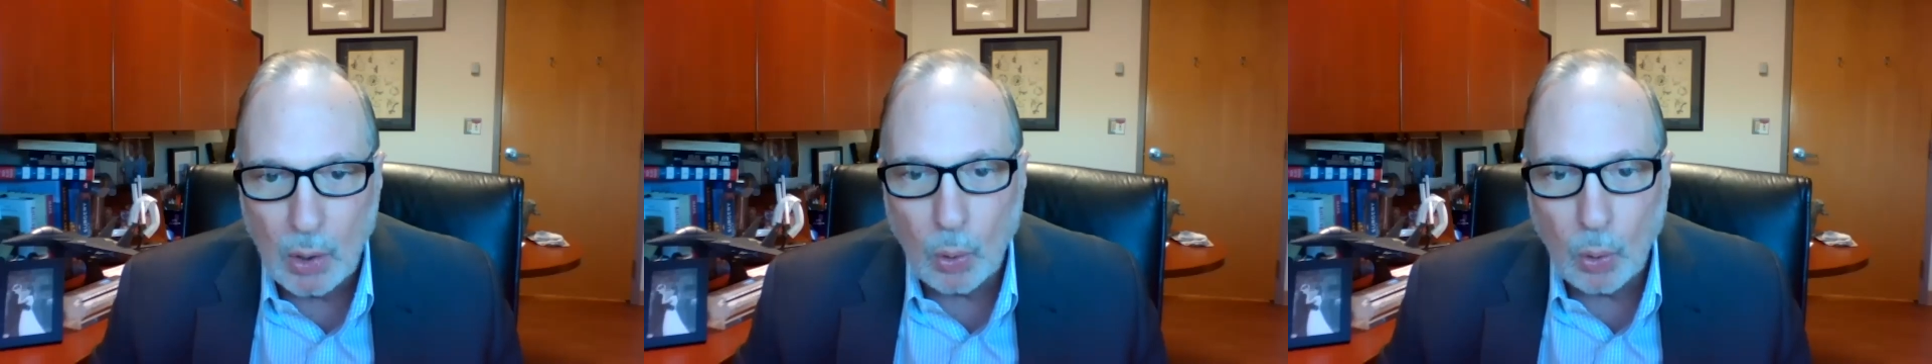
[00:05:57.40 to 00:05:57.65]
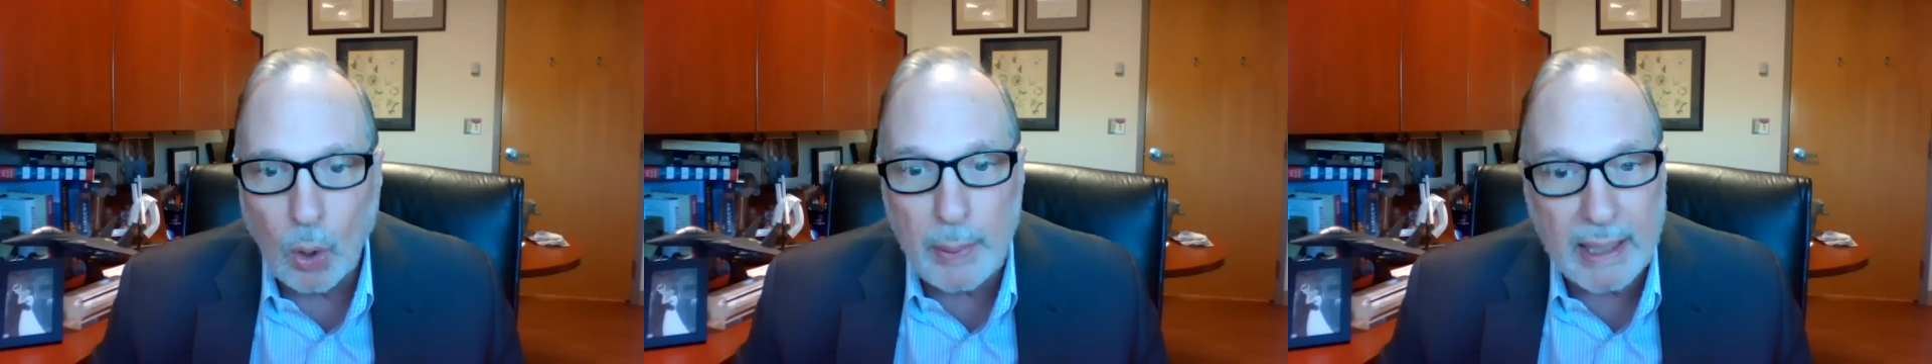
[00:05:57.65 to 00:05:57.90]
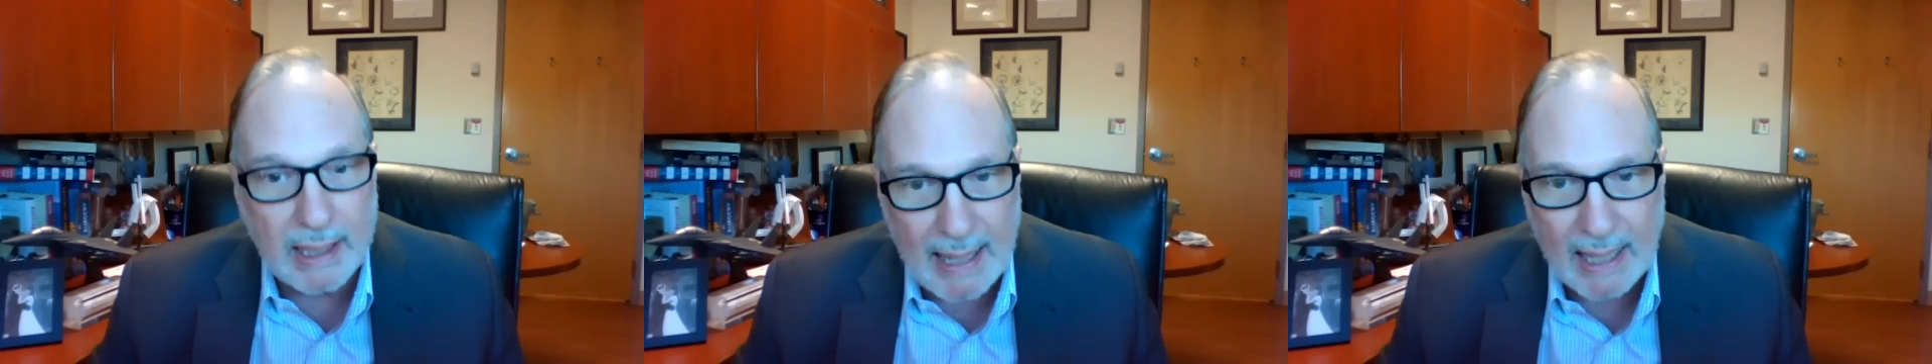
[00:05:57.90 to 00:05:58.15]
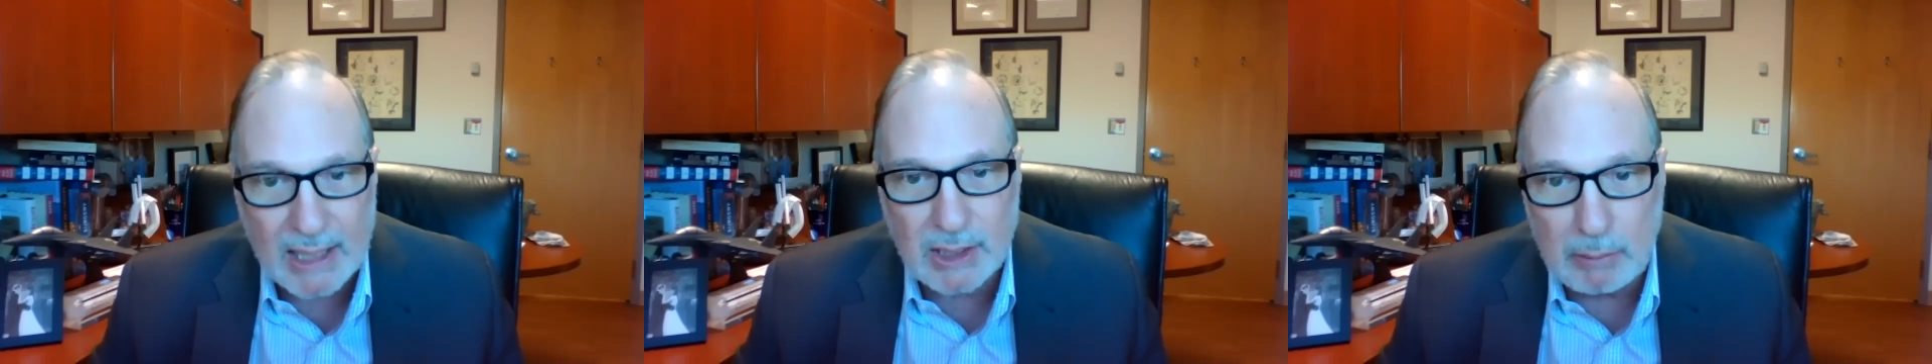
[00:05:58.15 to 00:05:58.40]
or we can
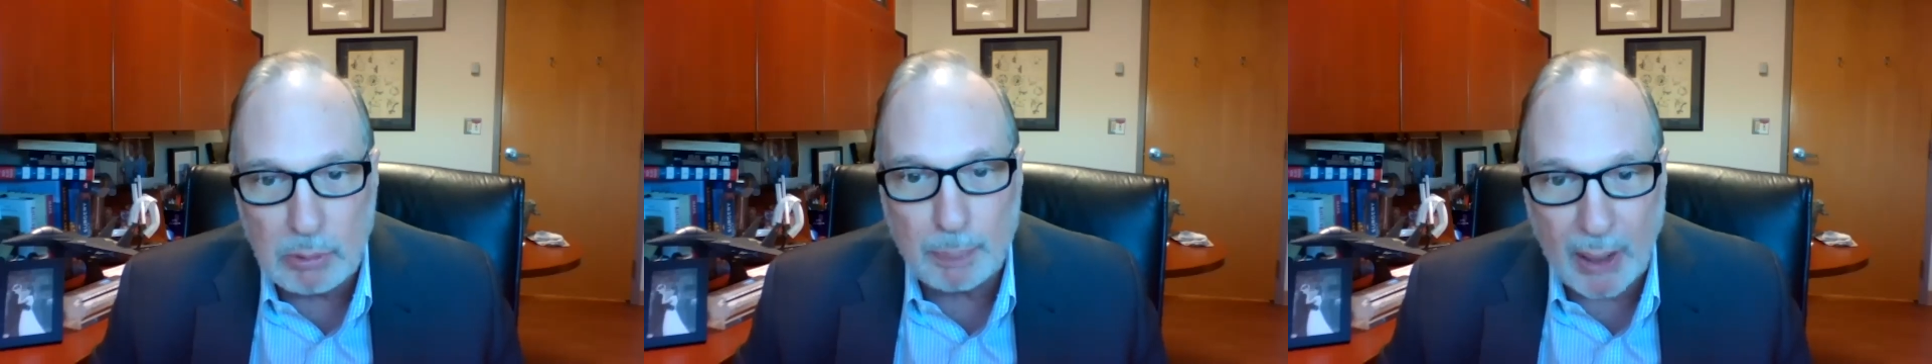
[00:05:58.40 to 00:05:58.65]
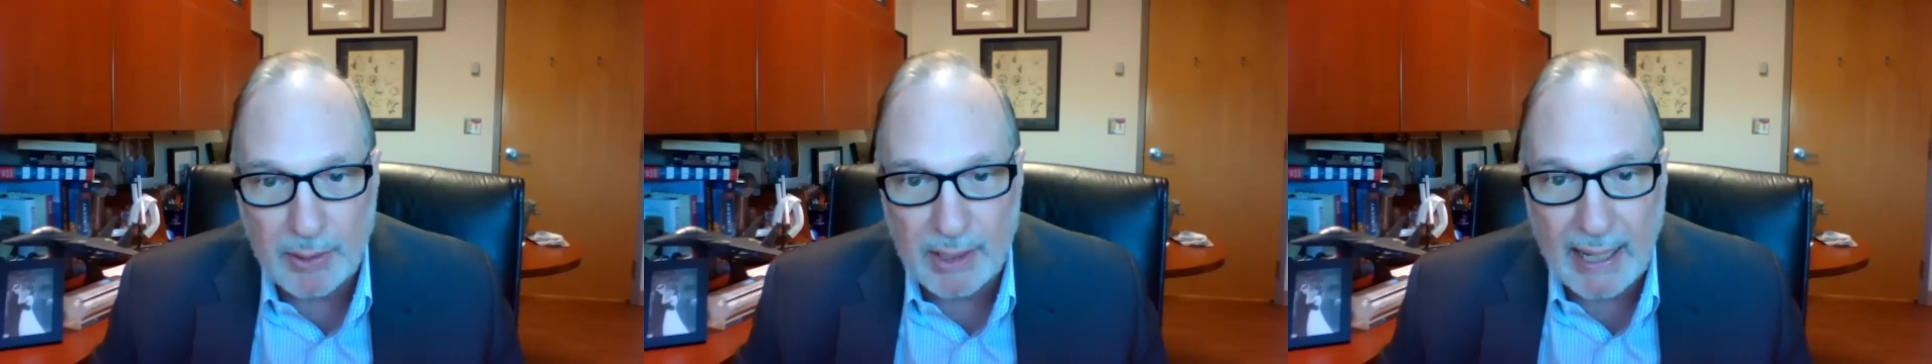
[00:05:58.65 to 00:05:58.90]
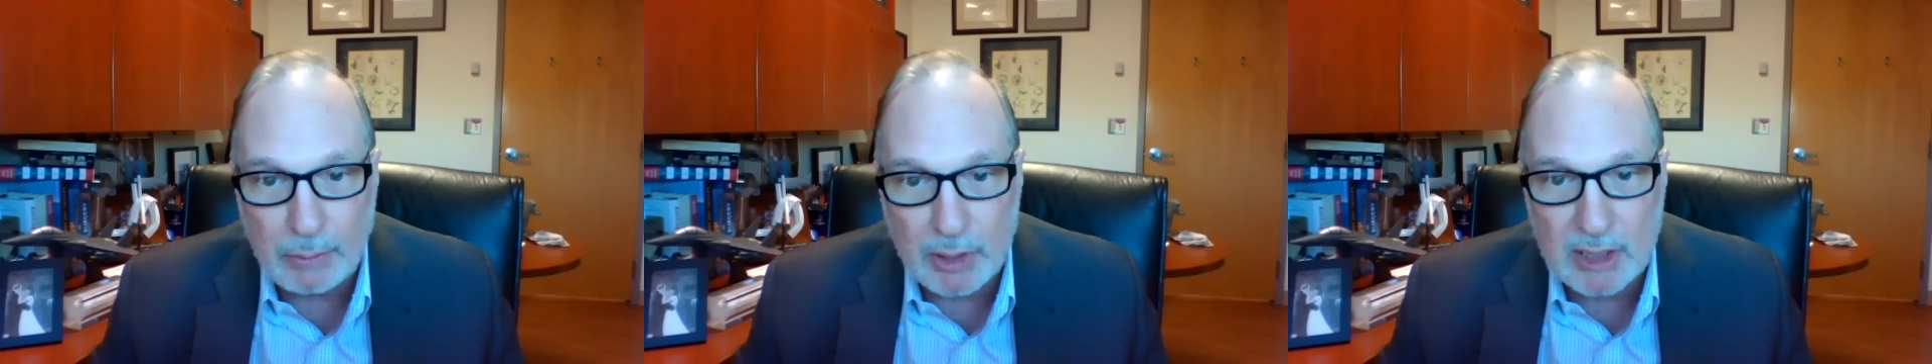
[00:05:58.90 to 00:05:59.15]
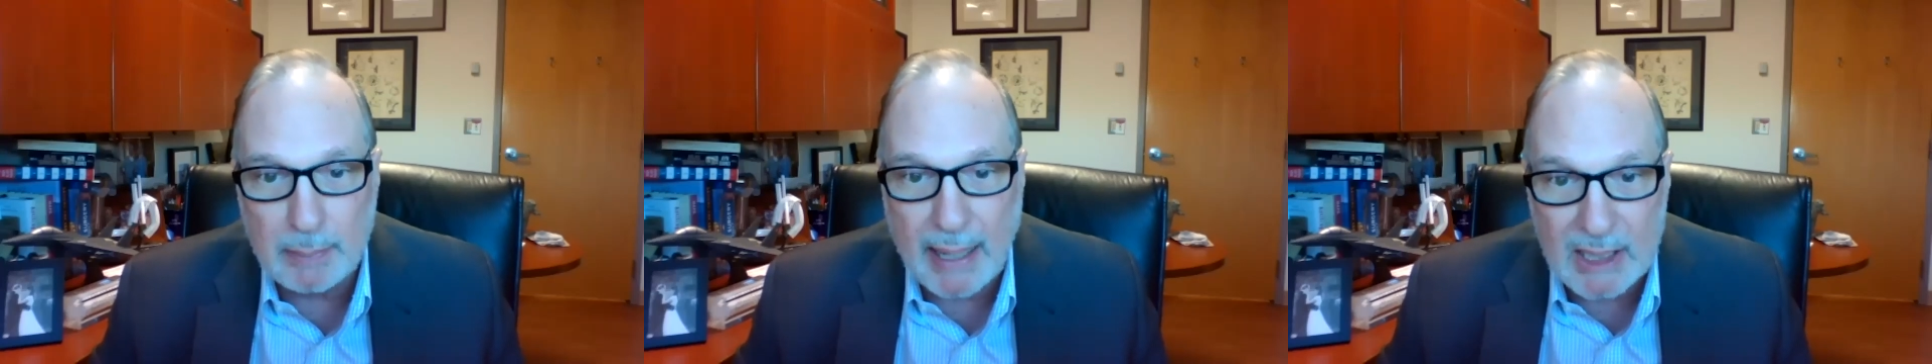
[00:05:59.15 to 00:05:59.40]
actually repair the
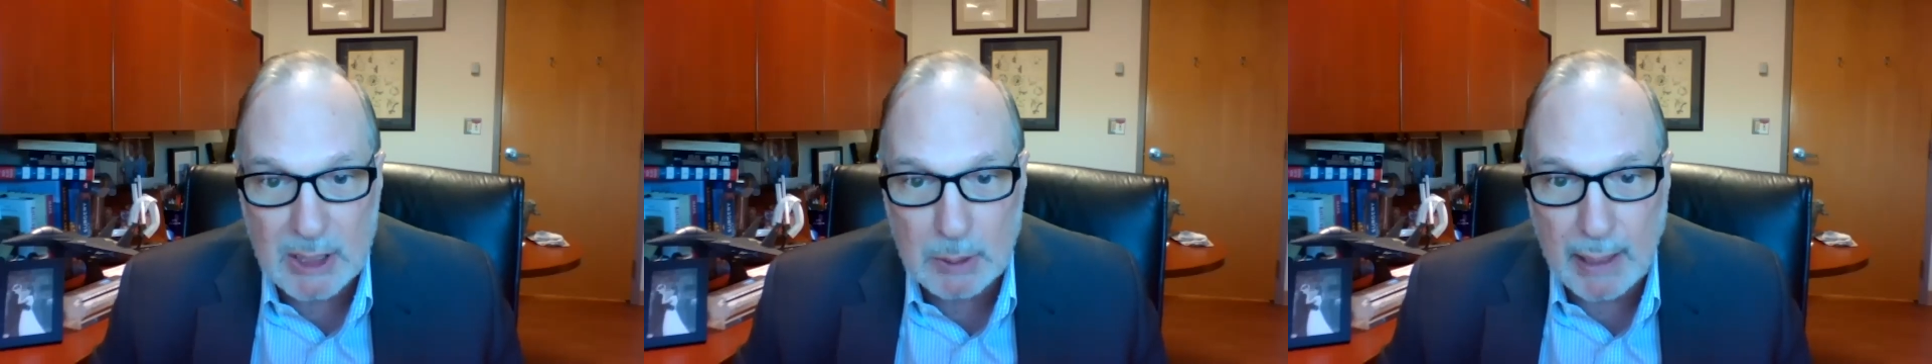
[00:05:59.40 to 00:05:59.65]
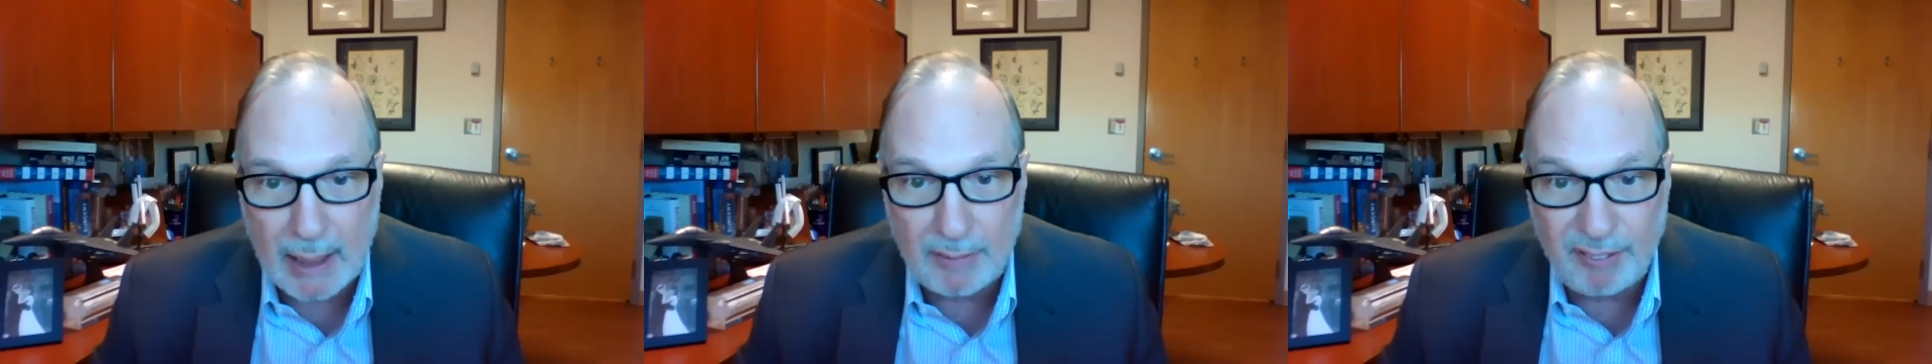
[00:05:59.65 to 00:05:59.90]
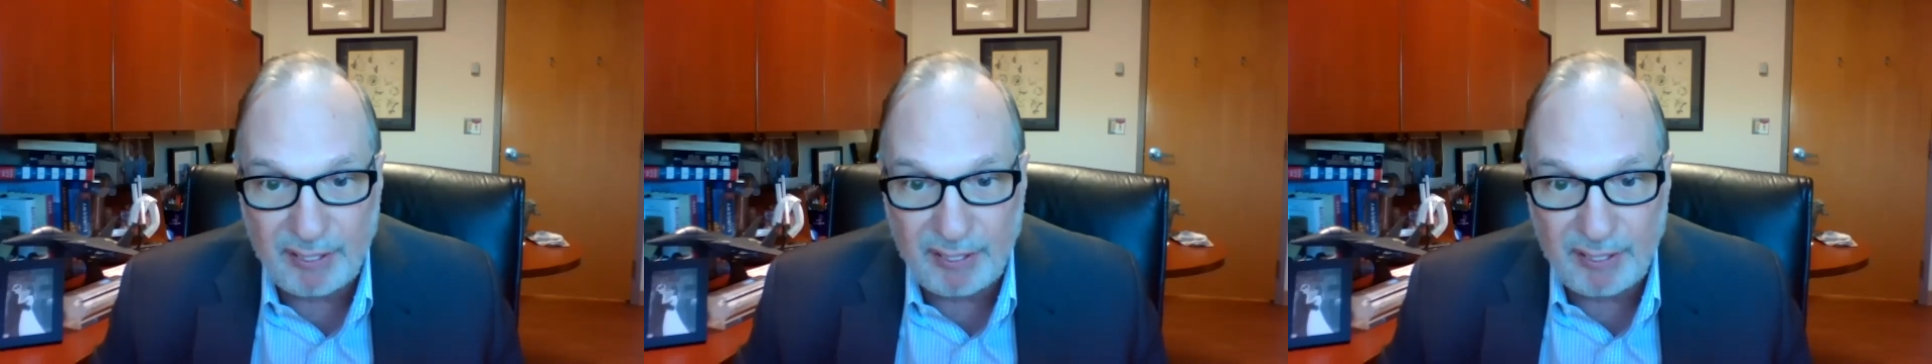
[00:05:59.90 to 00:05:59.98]
aneurysm and and